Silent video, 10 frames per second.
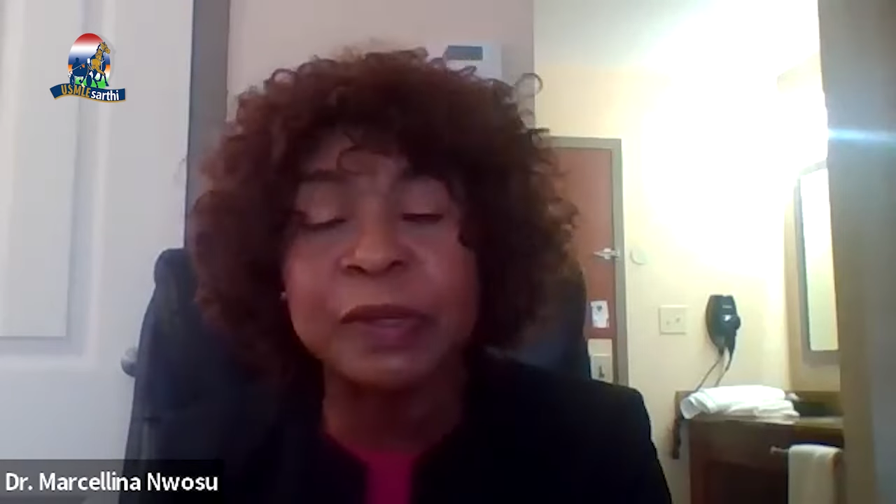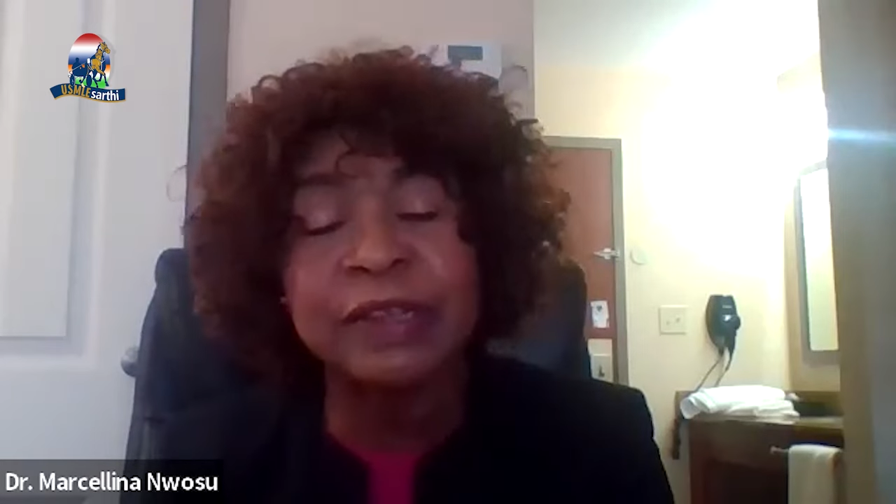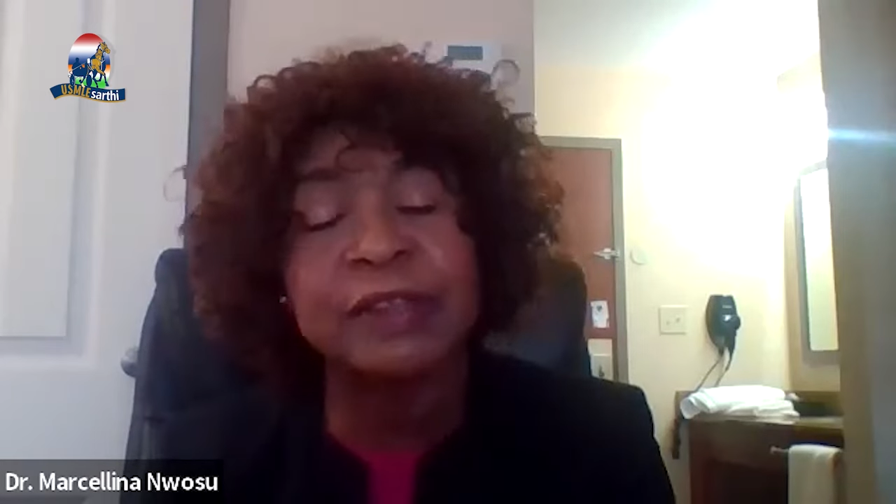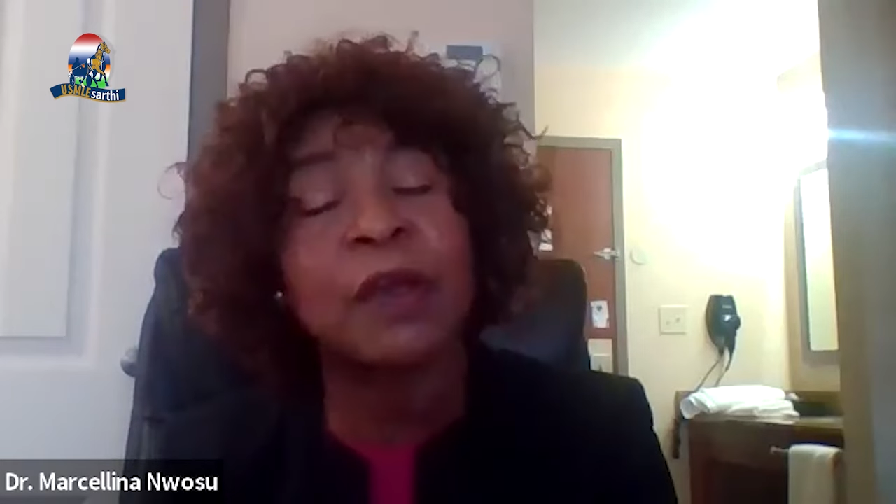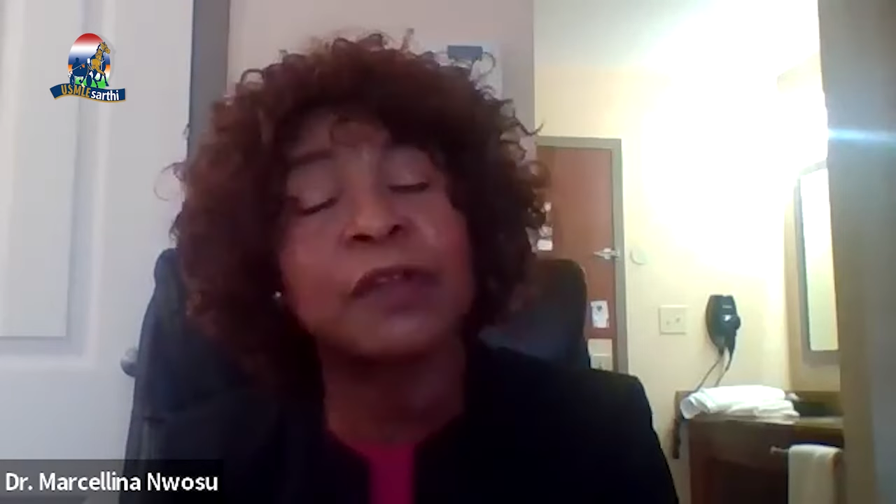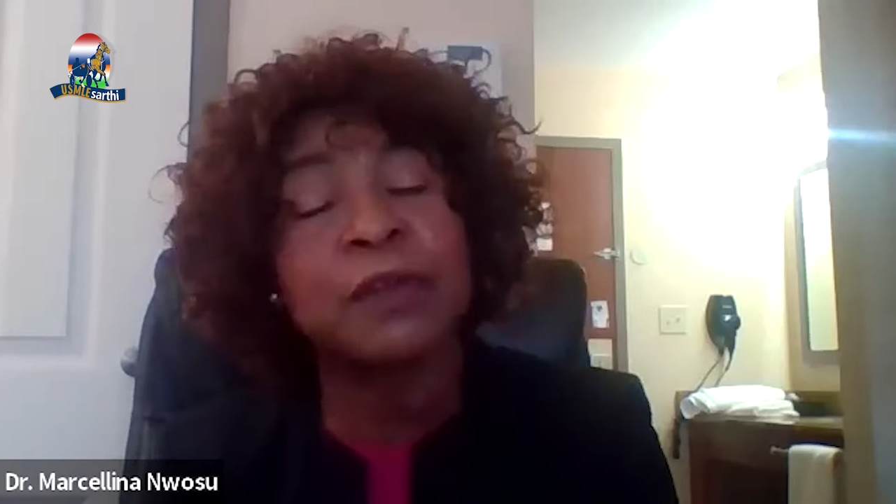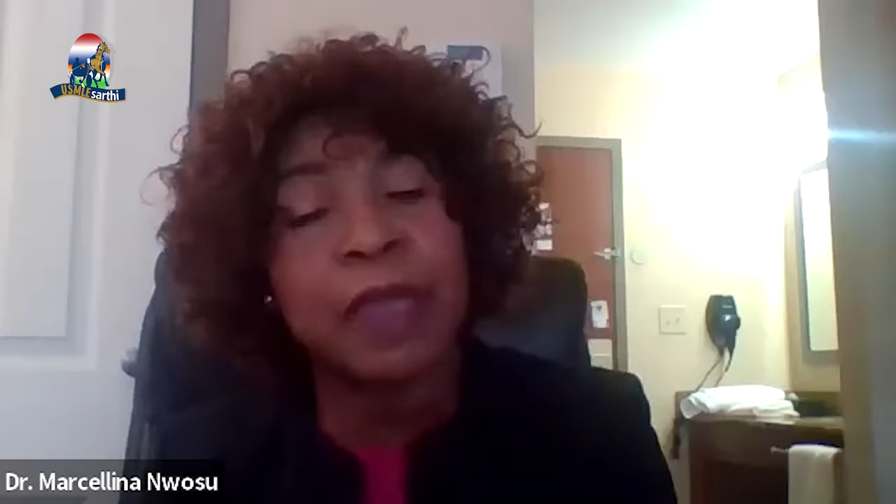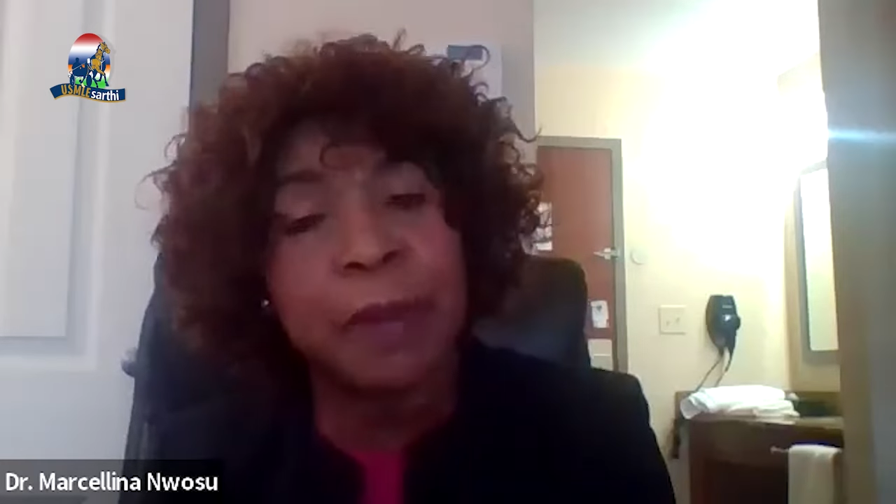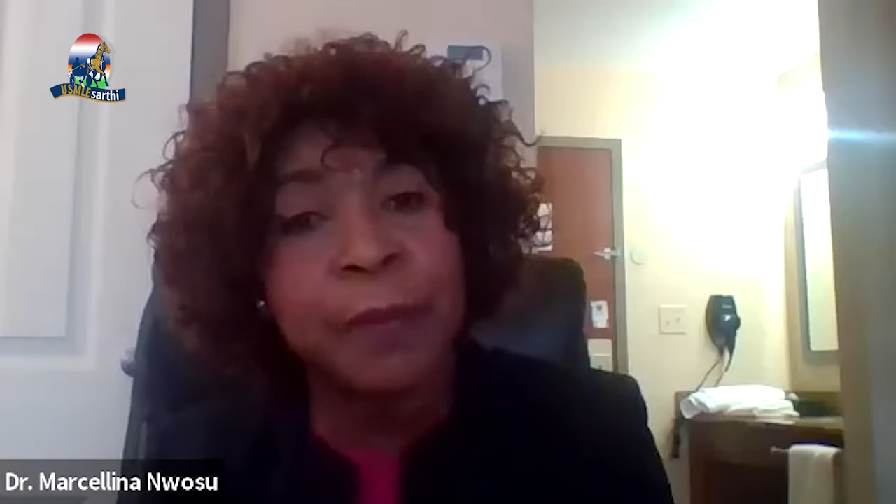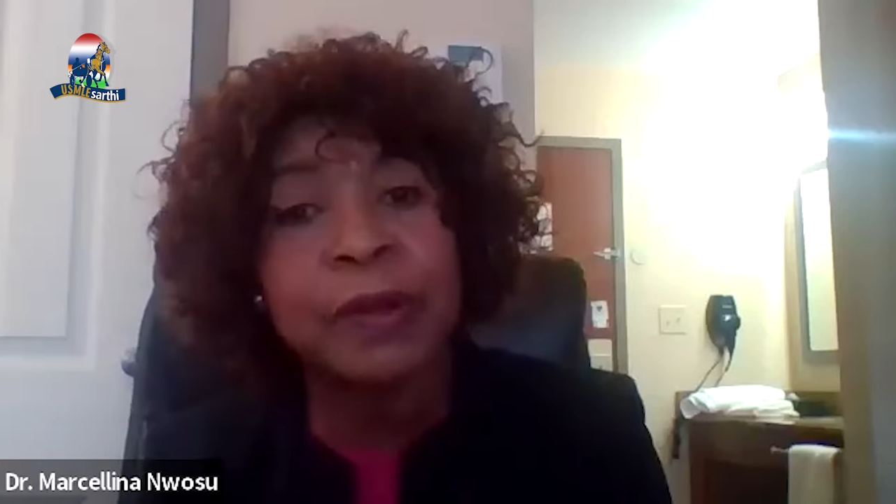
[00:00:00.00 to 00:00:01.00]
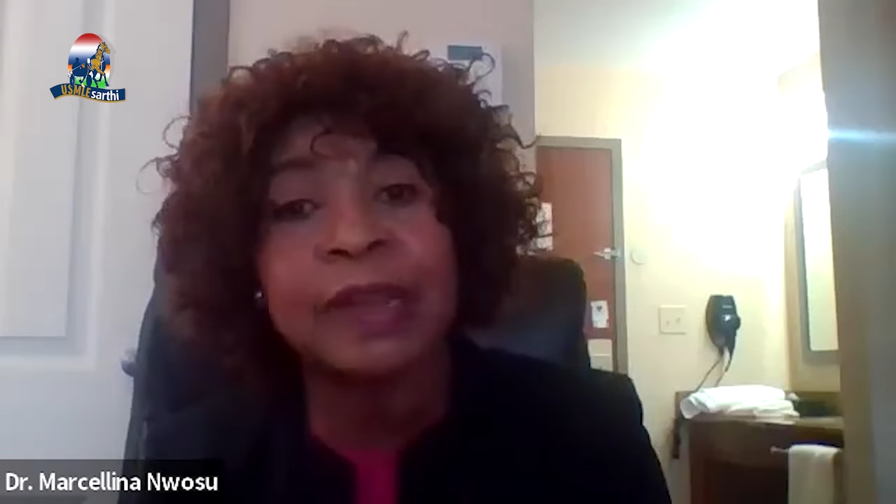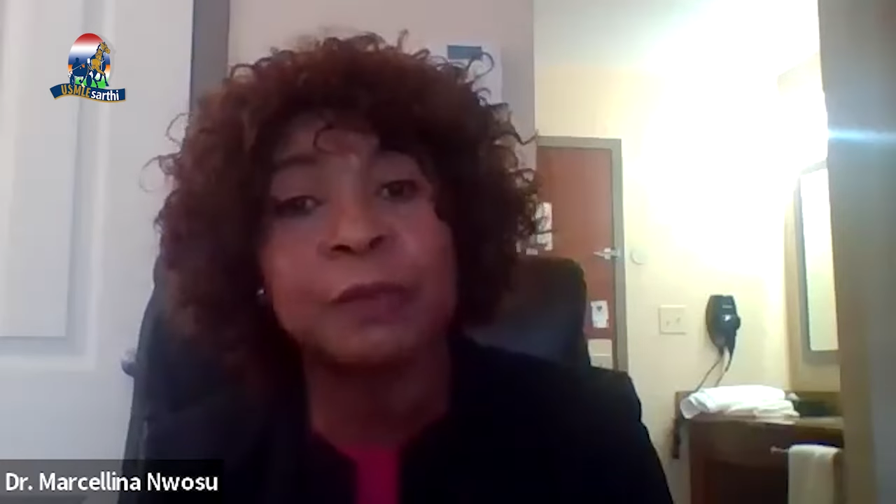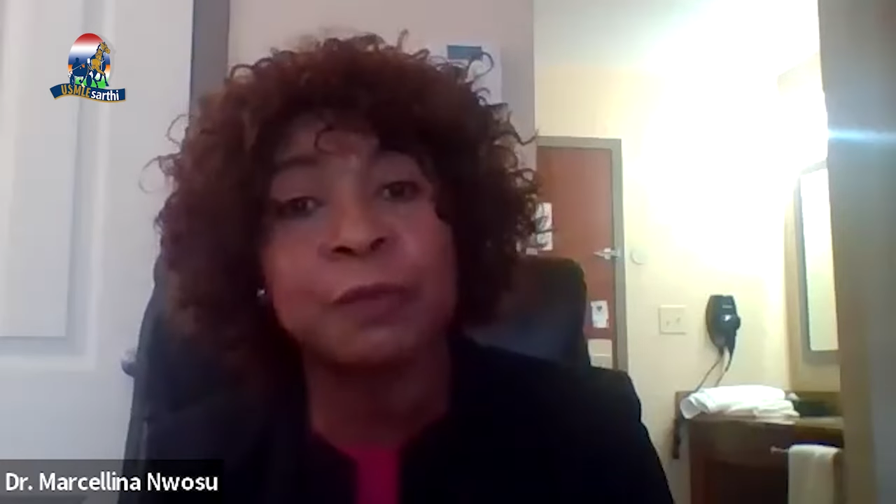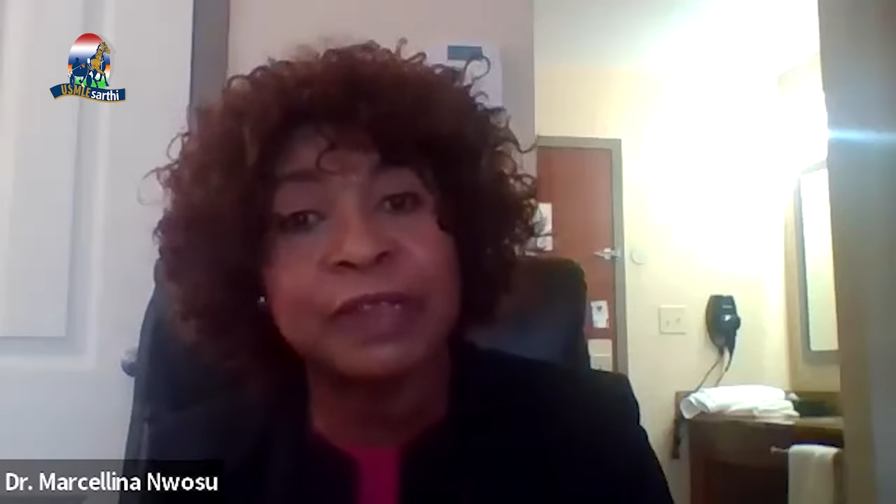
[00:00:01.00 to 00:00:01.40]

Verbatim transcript: which is also important,